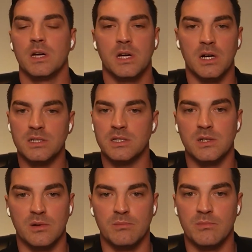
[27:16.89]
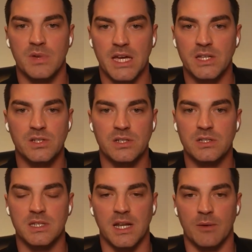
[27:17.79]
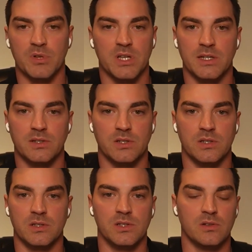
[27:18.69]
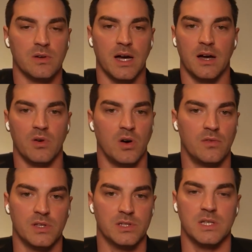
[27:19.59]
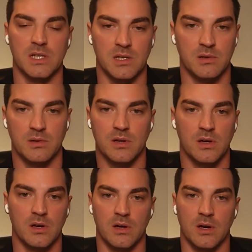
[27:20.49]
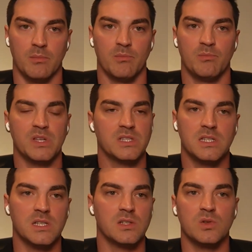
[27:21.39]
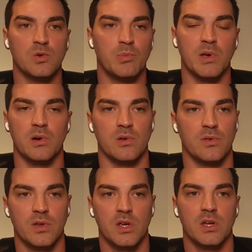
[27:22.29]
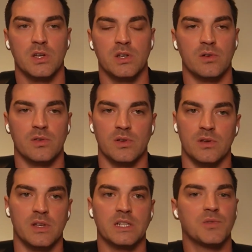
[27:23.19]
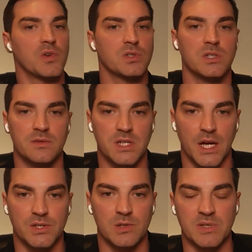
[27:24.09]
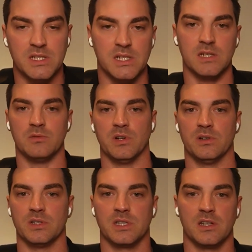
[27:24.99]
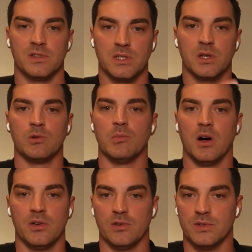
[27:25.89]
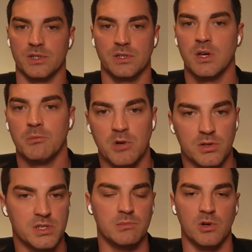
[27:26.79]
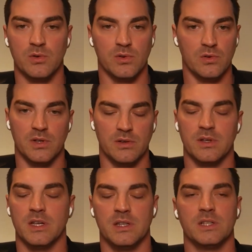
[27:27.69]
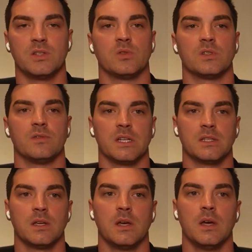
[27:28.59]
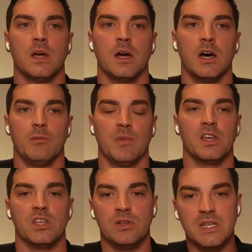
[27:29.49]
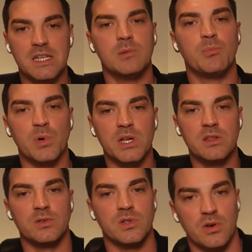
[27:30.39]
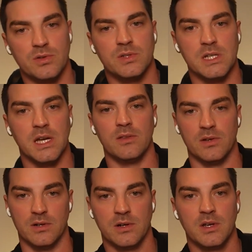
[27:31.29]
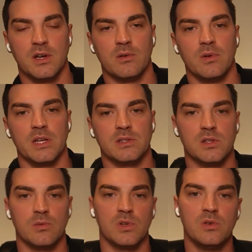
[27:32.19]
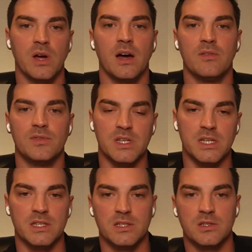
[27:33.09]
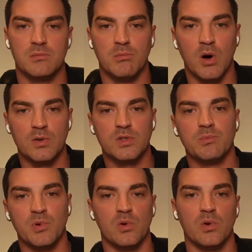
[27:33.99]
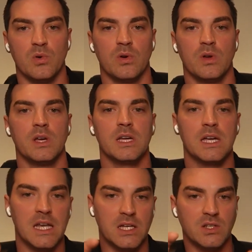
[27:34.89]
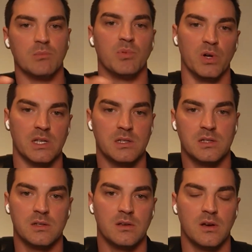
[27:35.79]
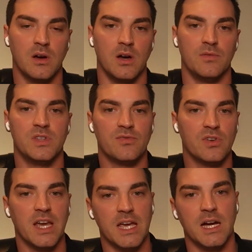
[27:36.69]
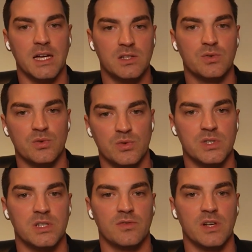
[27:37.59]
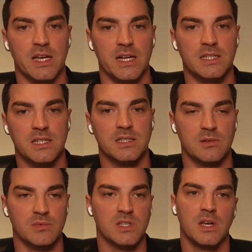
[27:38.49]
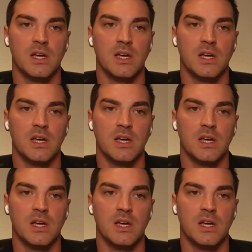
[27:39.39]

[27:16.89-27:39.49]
custom agents and applications. You'll have obviously businesses who build, the next version of ChatGPT, where instead of a single model, it's multimodal and these sorts of things. You need to bring those all together, right? So when you have these multiple connection points of different AI tools and different AI systems,